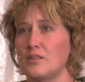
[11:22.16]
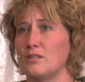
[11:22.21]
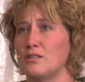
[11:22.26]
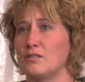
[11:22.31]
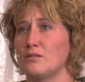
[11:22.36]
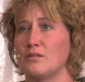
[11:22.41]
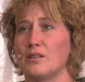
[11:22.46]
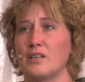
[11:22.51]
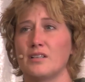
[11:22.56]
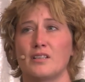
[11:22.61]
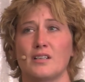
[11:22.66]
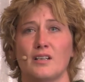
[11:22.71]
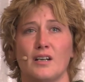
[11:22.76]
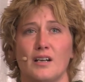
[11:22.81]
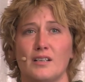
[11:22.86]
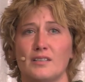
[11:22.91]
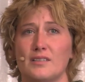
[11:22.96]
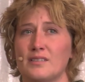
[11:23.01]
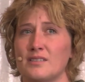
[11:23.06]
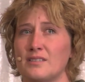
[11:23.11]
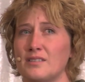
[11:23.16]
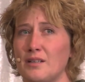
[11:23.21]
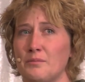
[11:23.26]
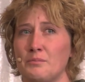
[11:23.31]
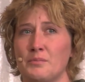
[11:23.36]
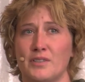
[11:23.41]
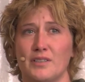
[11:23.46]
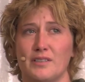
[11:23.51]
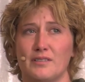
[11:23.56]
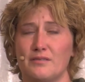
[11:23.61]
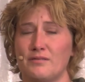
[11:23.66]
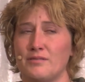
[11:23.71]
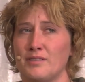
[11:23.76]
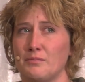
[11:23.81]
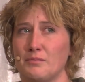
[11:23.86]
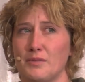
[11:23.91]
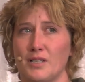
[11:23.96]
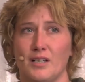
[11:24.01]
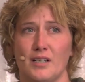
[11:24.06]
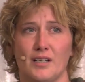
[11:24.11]
You are not separate
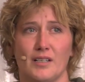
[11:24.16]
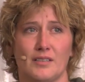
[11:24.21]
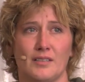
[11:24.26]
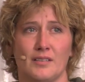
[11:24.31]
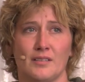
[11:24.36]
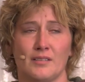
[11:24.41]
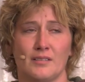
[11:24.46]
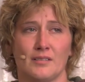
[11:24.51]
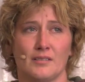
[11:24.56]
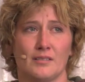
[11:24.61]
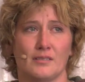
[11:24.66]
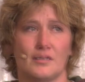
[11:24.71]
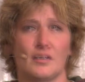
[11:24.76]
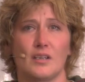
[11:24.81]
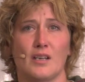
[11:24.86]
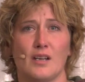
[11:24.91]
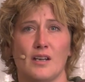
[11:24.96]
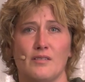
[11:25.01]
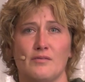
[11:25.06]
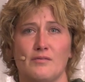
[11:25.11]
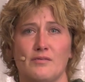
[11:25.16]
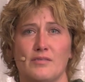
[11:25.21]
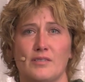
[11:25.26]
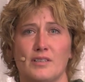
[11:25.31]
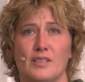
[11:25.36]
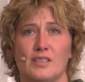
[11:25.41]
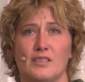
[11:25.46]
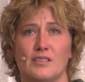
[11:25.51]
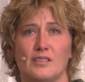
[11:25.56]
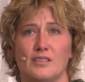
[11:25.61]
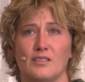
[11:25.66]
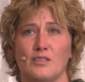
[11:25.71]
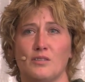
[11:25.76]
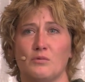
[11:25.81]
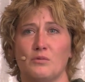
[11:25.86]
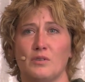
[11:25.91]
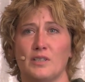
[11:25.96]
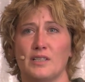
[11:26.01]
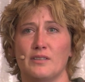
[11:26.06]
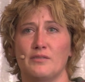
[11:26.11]
from God. Every
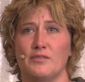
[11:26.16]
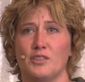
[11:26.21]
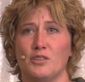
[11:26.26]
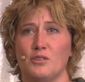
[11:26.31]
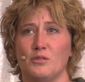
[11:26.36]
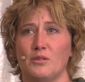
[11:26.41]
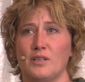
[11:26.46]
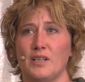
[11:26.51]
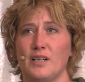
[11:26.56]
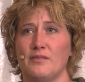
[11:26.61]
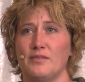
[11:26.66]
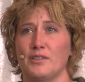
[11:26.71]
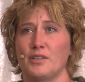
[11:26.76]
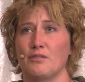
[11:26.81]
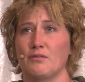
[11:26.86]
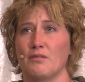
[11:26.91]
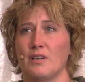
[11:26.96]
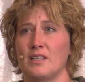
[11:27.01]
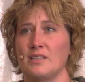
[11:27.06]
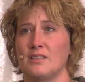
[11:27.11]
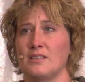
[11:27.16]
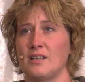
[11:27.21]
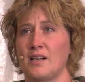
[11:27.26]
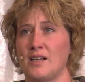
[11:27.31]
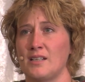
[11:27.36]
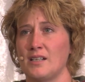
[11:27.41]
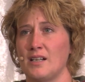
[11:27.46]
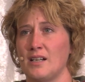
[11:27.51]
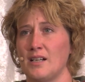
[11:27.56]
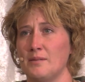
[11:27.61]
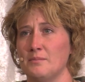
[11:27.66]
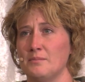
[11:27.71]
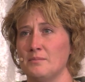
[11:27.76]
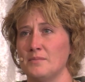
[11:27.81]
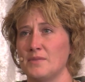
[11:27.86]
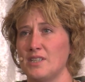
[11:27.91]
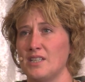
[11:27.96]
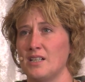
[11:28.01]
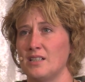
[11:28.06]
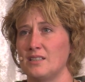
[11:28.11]
single one of you have a great I am
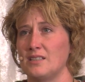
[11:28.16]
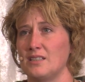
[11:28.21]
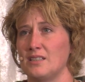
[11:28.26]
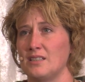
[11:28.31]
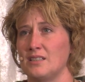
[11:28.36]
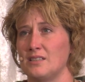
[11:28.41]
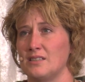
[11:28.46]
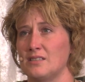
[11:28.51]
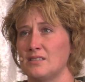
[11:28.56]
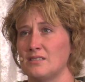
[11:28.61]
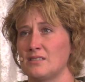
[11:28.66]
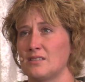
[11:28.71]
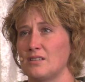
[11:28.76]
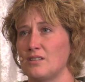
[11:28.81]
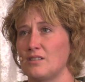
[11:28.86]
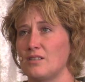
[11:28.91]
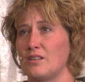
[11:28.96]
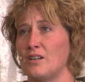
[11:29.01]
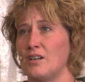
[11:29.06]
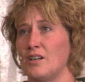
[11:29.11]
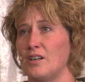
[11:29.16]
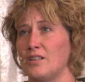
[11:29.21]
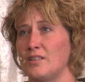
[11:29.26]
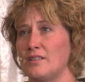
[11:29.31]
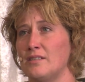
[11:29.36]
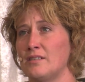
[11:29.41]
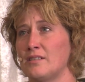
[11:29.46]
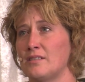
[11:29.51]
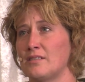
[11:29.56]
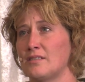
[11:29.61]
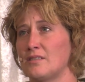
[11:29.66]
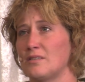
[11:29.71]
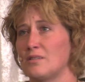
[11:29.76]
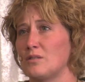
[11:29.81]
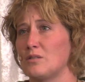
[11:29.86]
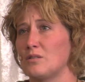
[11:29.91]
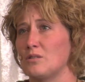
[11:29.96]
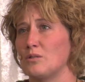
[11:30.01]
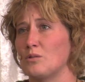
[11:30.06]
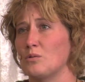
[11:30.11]
that is God.
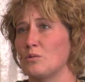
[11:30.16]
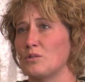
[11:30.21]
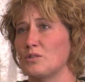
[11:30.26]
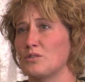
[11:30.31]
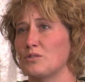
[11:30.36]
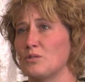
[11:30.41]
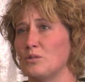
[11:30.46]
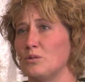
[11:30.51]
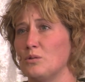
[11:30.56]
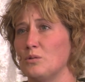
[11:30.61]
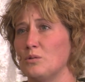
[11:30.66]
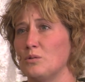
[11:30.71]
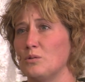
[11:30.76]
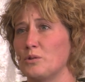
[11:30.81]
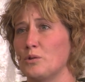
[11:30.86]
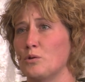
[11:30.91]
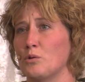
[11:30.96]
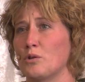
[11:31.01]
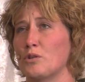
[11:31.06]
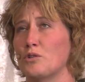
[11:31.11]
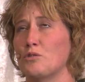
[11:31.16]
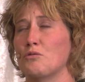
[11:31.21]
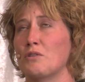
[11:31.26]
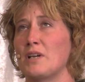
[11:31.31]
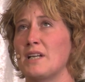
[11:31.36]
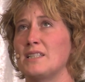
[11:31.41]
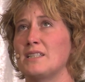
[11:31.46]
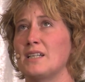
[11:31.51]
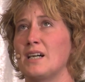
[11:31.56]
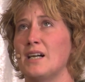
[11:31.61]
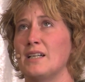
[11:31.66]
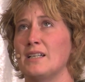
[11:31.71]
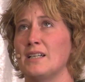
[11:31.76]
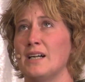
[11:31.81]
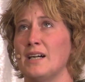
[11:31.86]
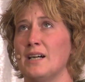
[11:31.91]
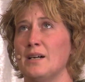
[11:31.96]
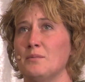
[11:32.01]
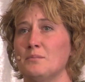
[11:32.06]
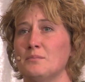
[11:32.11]
Your soul, your great I
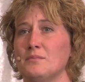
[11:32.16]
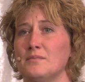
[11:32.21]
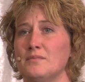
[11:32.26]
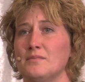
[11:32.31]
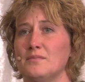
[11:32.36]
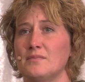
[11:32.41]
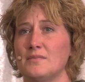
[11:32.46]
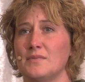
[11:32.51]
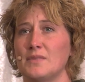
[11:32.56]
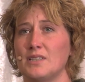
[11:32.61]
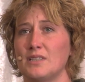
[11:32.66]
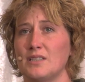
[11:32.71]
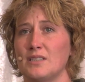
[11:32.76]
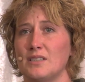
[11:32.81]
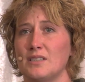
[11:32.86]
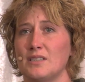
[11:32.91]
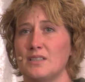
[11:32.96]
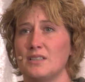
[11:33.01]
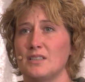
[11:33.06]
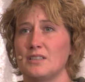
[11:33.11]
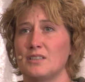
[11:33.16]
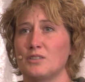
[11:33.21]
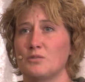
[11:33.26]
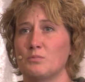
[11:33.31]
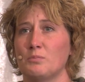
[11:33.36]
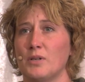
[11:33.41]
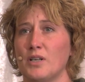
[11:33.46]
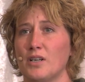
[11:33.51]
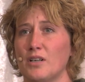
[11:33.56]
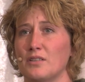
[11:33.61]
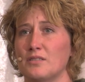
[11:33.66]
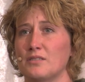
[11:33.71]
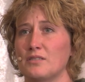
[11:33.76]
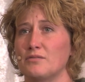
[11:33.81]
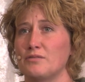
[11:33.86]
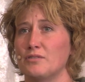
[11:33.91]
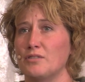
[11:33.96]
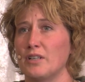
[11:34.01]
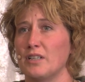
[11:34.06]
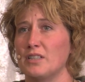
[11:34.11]
am, is part
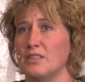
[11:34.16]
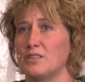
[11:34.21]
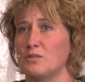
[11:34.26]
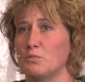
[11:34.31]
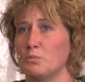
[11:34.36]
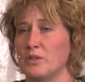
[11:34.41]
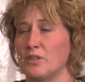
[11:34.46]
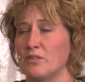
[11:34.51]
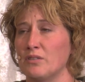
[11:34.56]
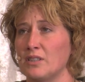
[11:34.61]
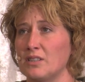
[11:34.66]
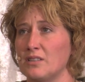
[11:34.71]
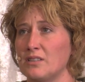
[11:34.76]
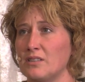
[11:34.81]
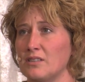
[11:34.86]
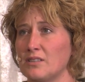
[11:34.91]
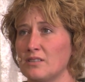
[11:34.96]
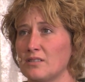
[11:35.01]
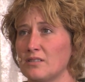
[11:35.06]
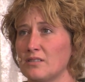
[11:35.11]
of Great Spirit.